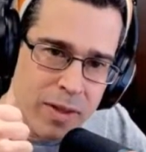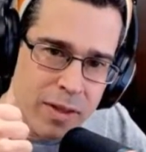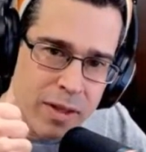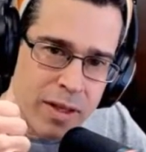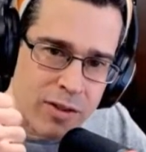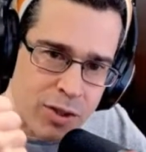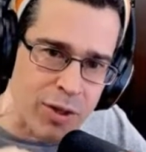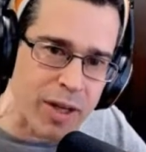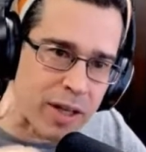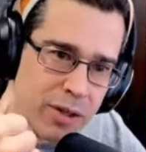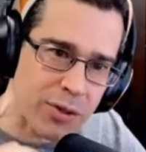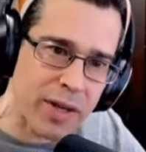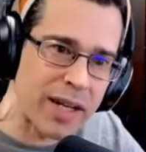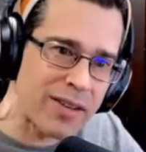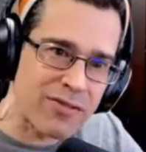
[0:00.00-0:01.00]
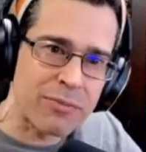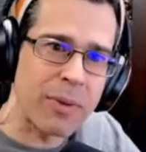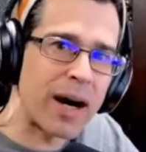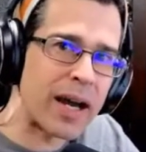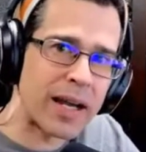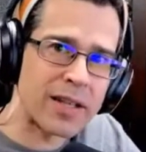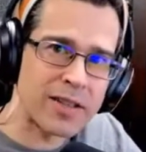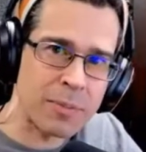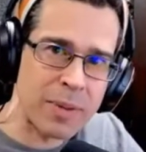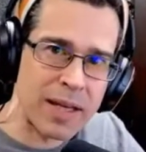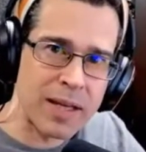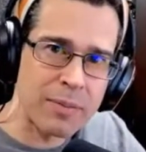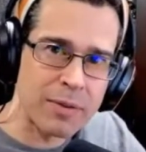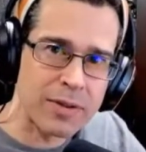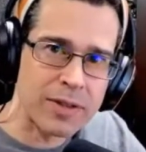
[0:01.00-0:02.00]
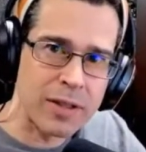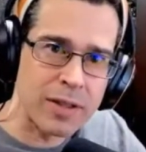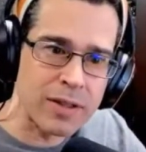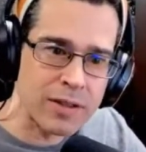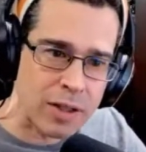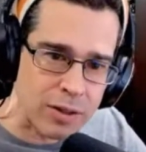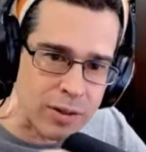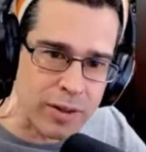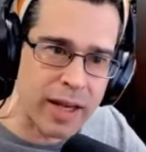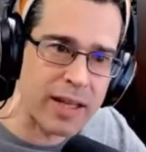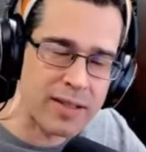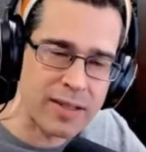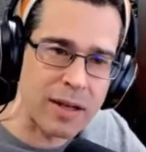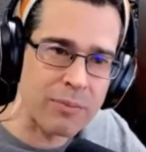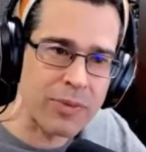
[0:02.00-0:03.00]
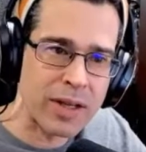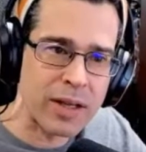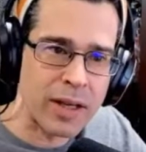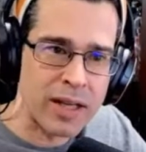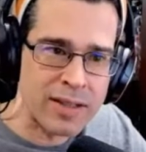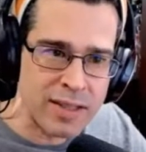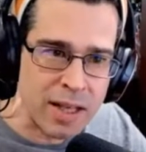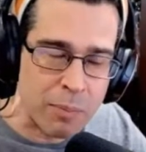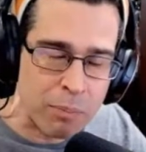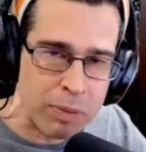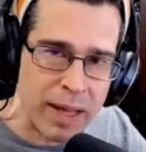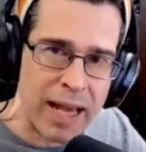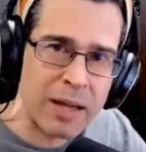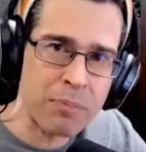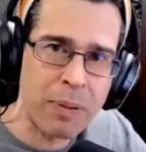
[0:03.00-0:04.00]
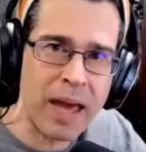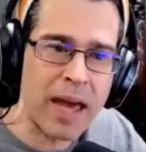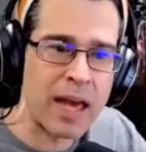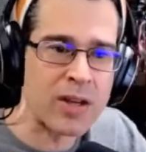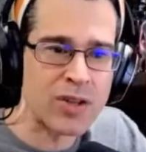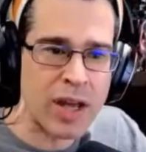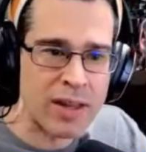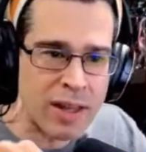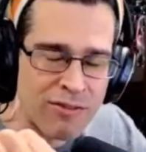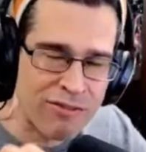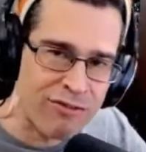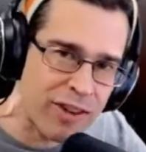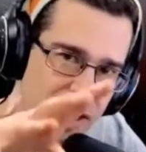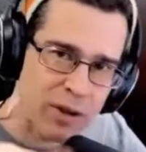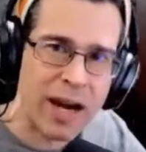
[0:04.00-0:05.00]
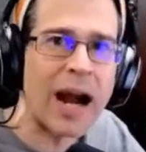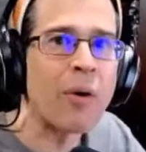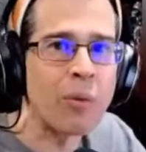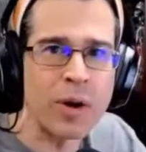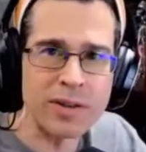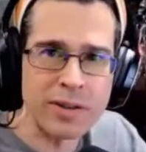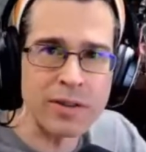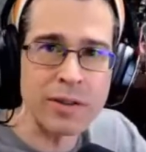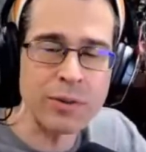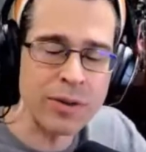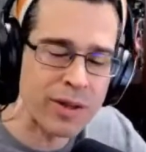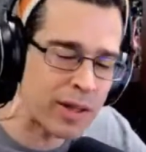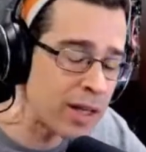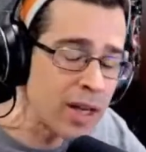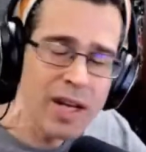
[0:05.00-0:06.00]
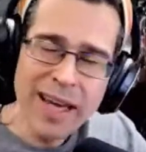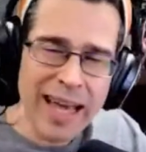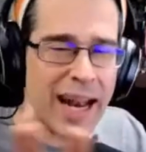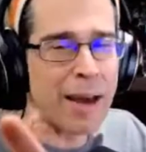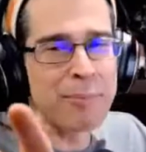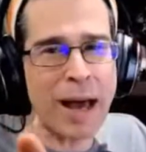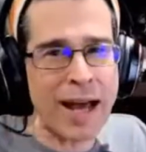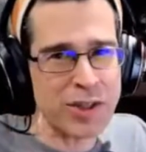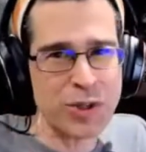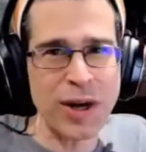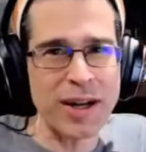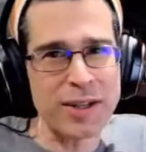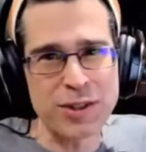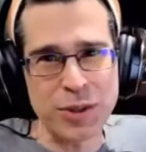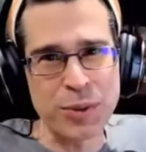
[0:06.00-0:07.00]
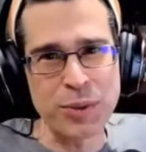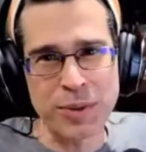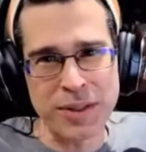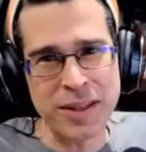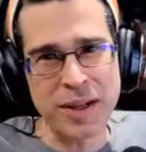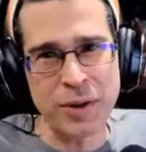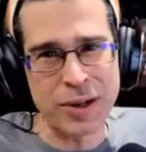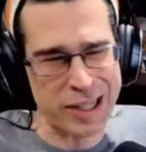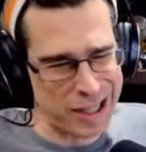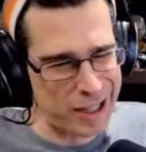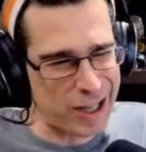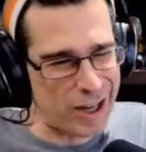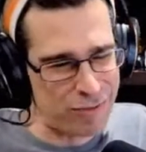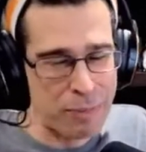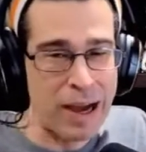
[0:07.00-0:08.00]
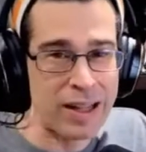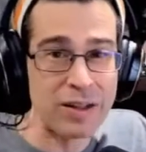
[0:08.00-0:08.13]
it took a creative mind to be able to look at something and see a blank page and then figure out what to do with it. And I'm not trying to do, get off my